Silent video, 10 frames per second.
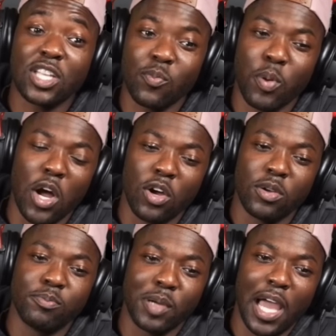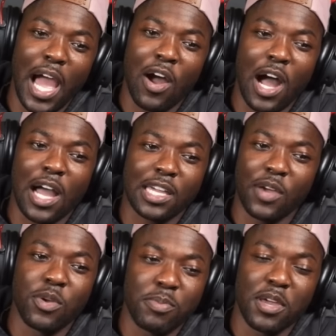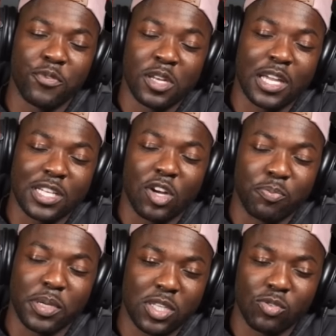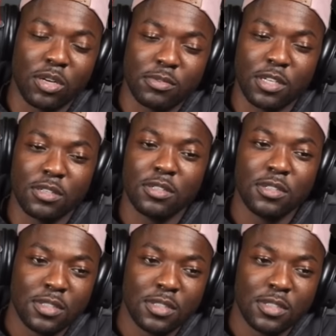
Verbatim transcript: a nigga, bro, but how hot can we be if a nigga don't pick you up though?